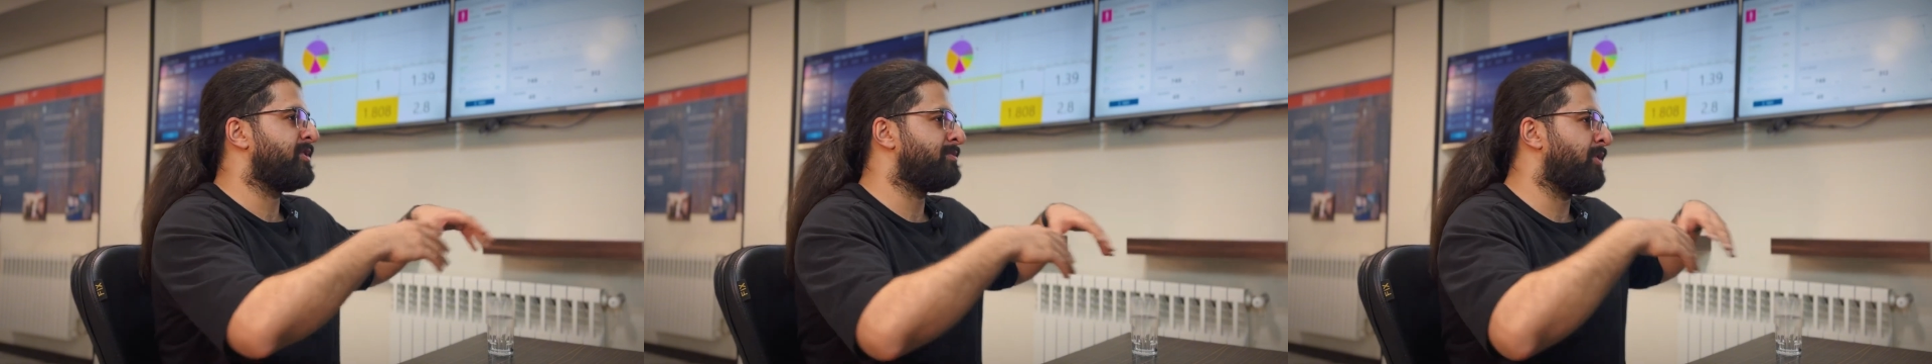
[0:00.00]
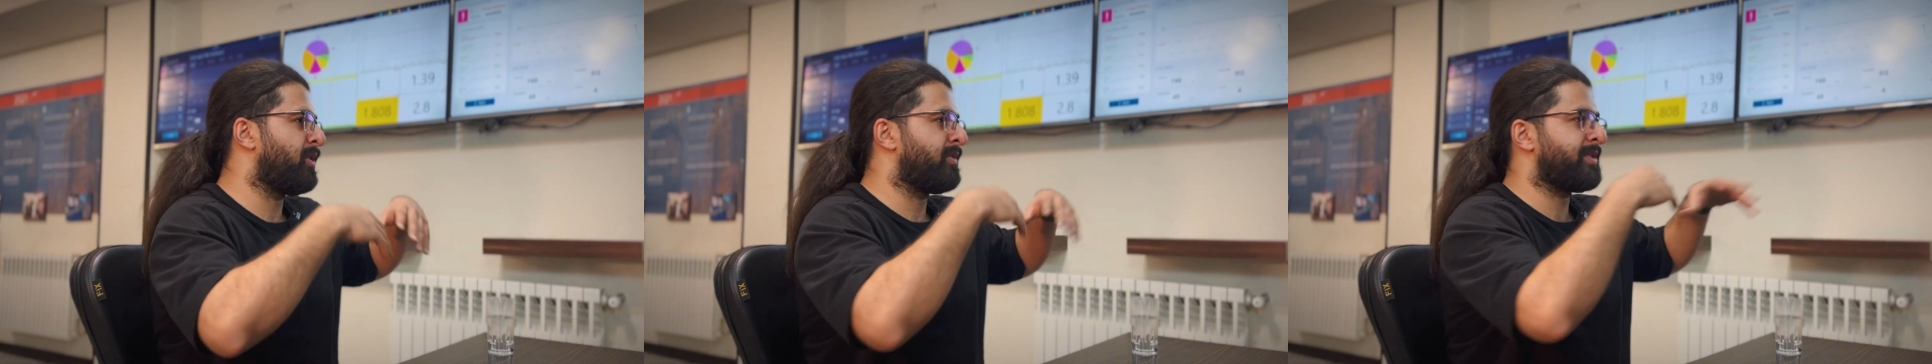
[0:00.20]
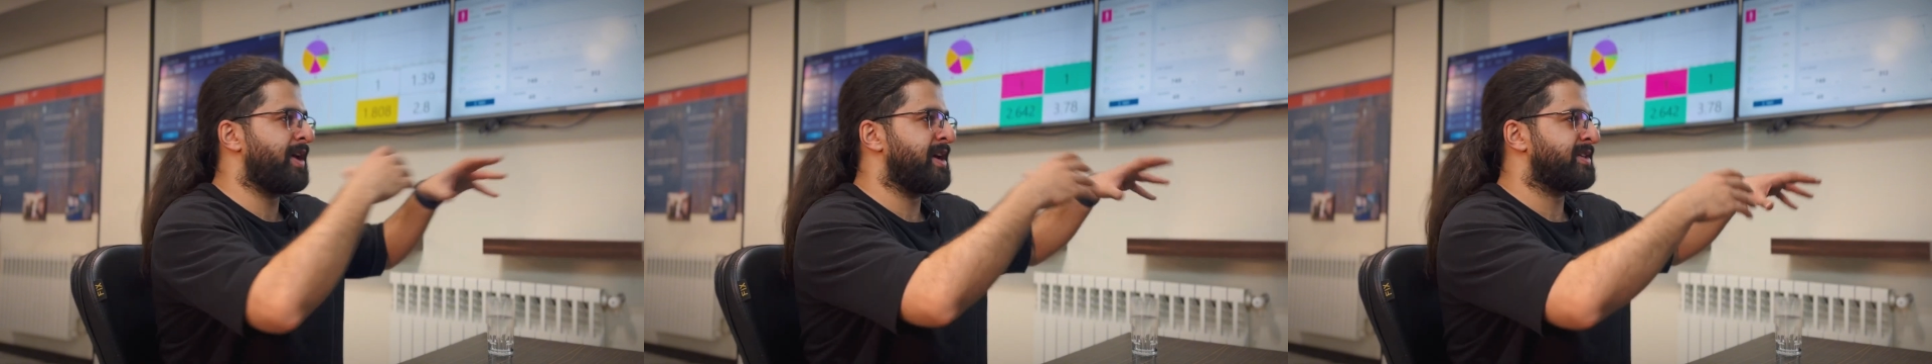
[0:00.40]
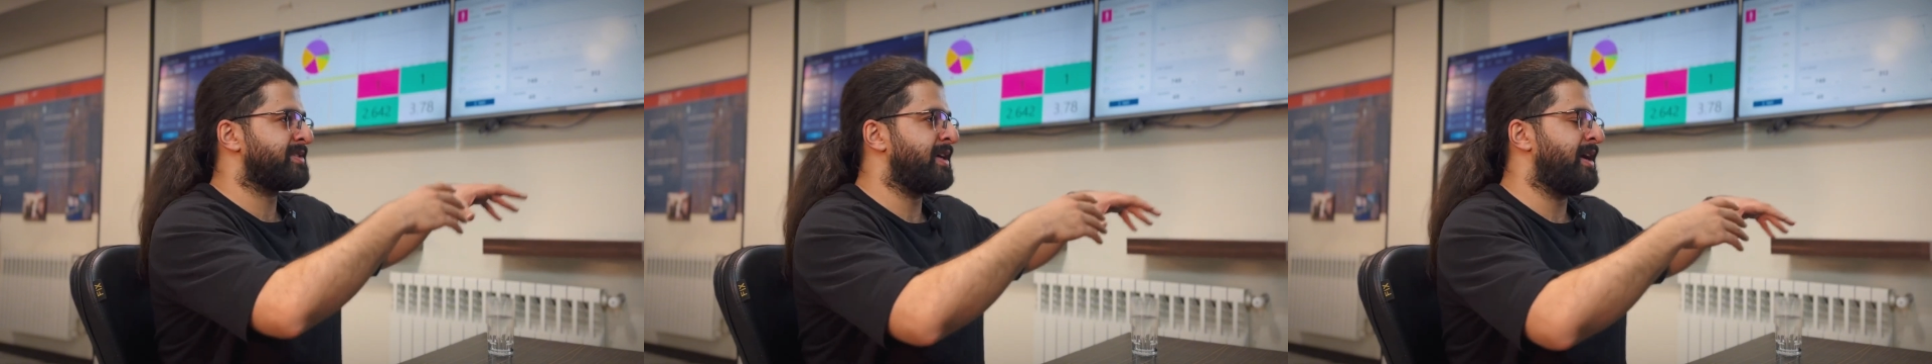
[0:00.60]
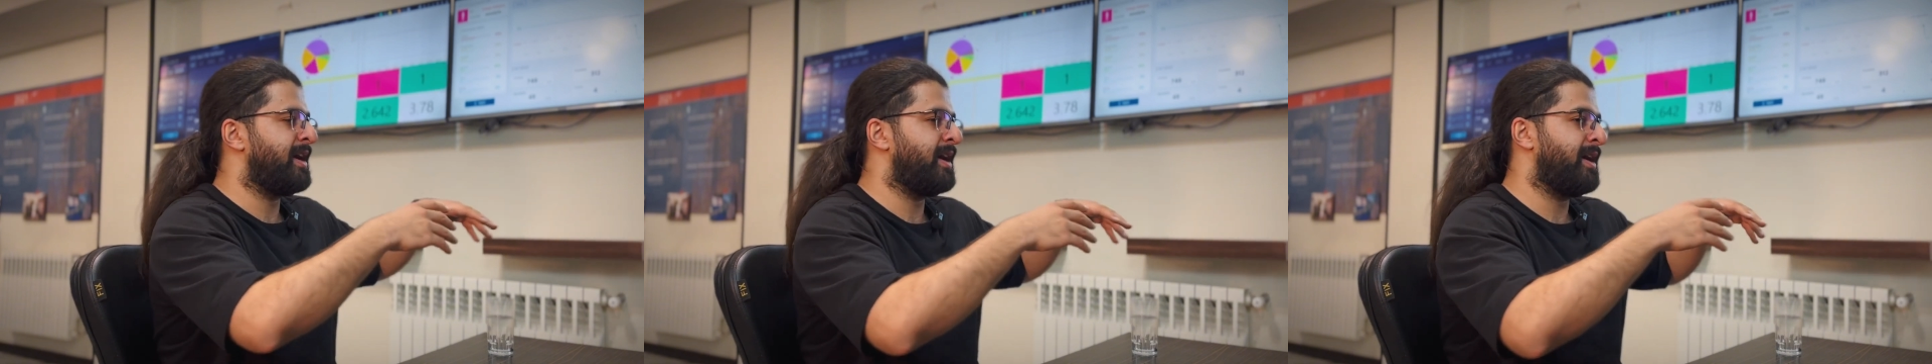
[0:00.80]
more text,
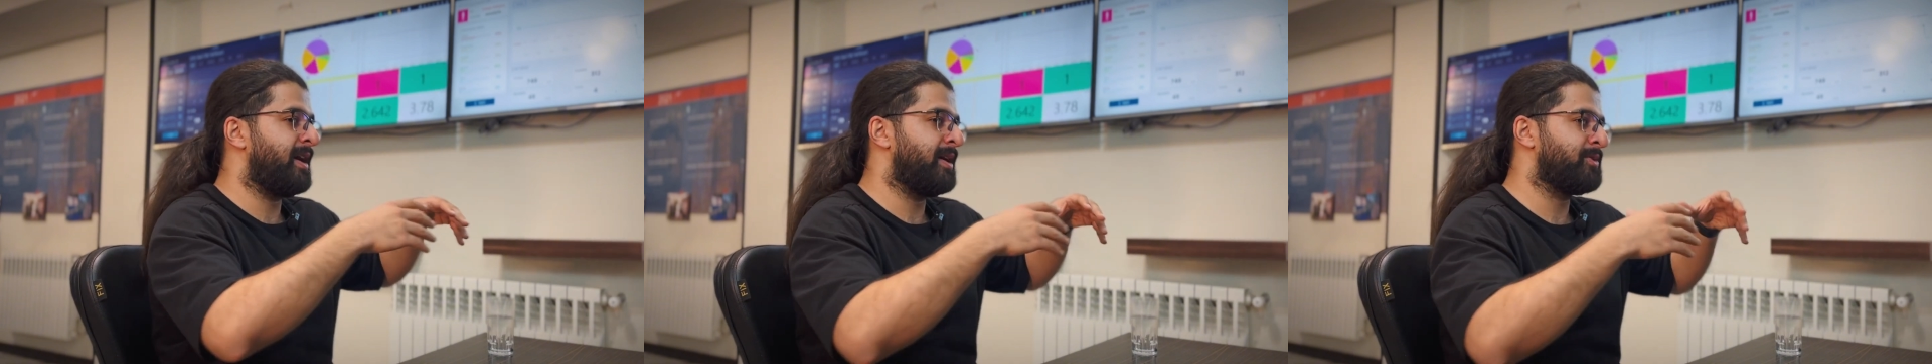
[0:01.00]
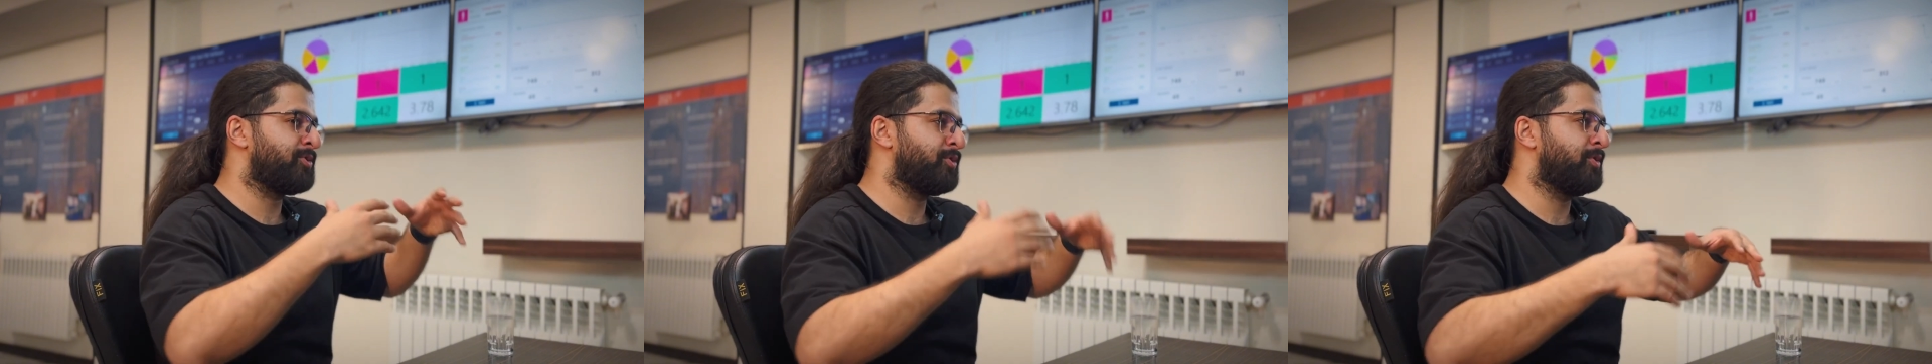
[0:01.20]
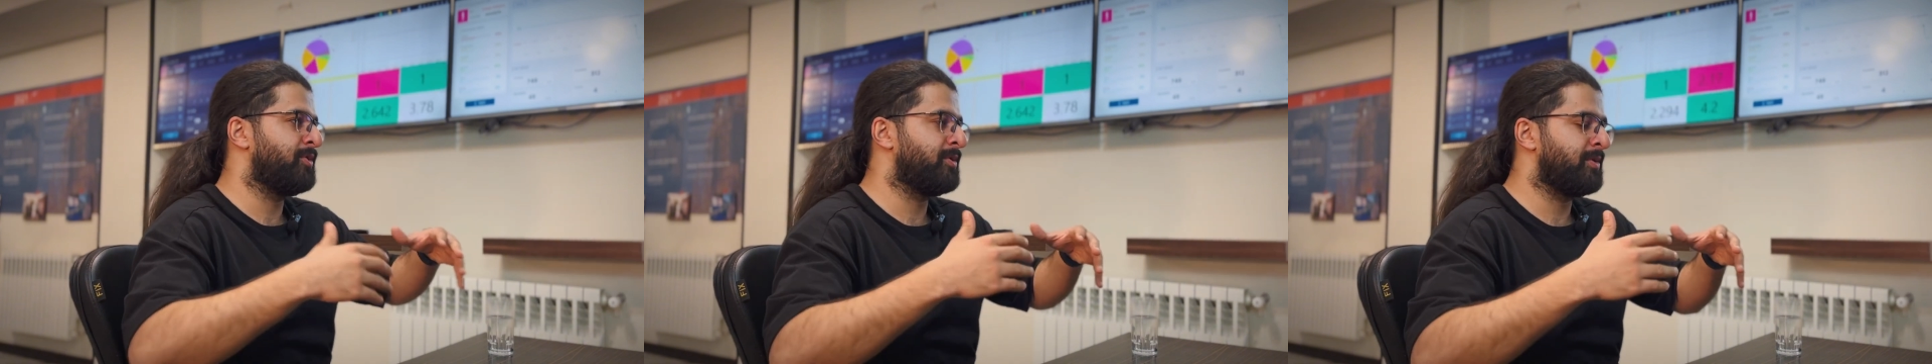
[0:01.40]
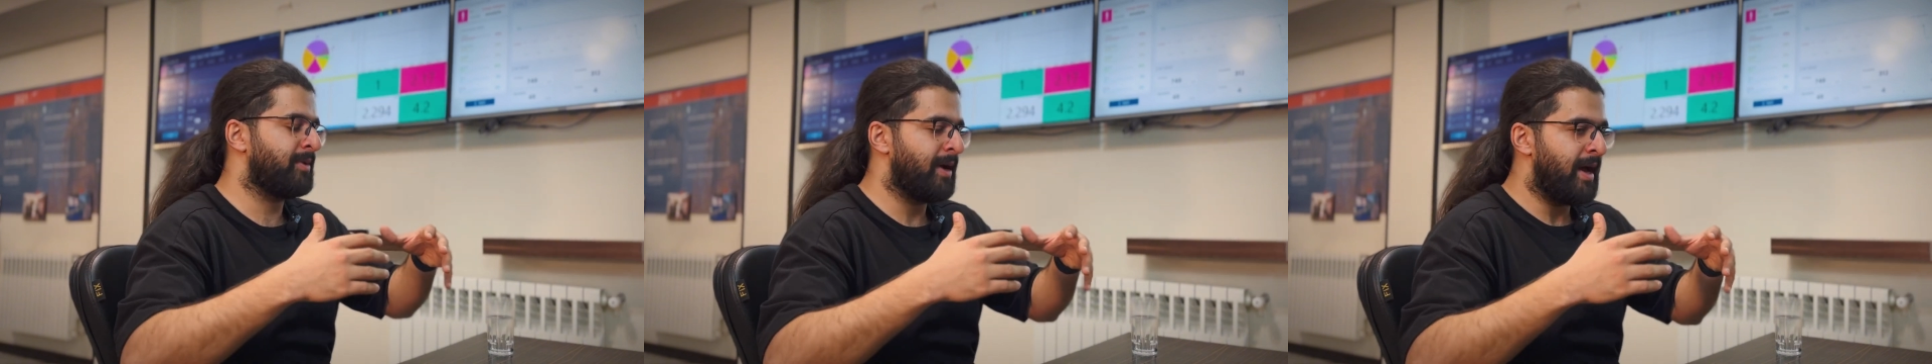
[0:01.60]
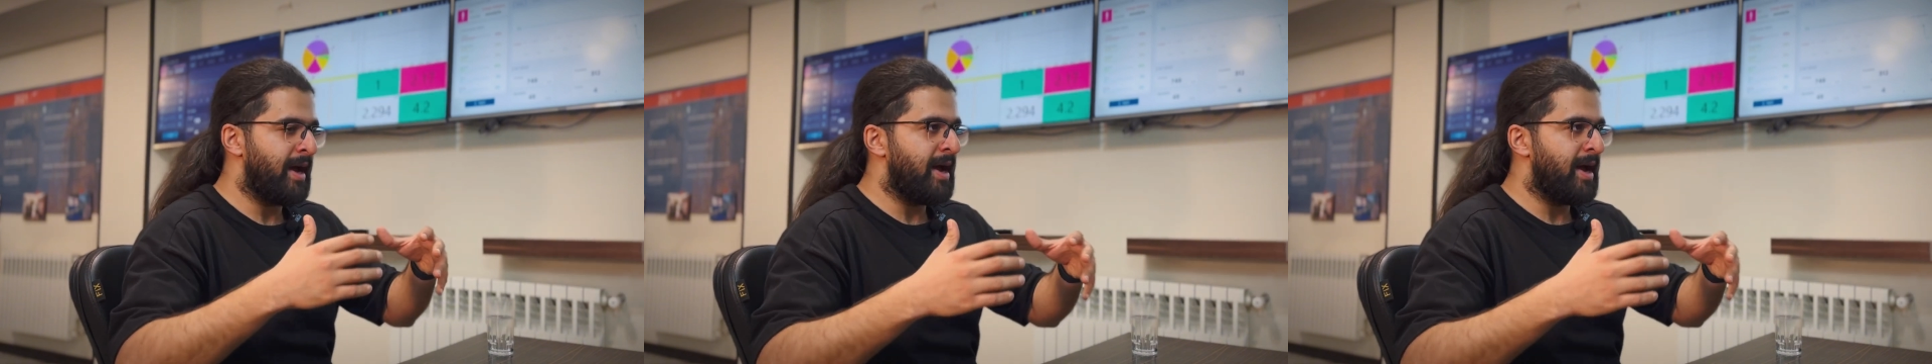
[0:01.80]
and to